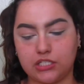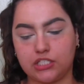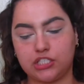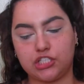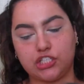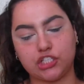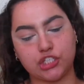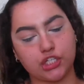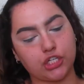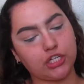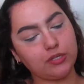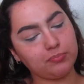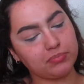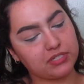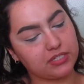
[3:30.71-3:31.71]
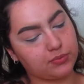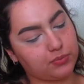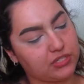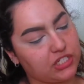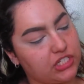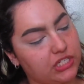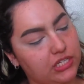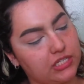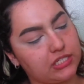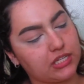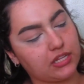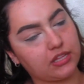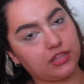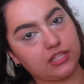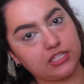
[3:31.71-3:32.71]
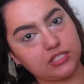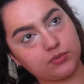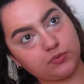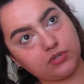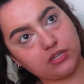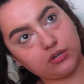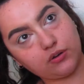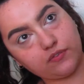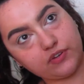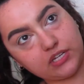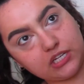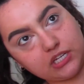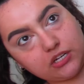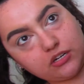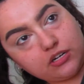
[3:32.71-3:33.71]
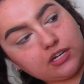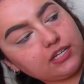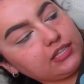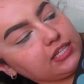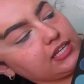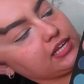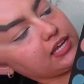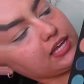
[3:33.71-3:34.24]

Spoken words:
Sculpt, which is this one over here on the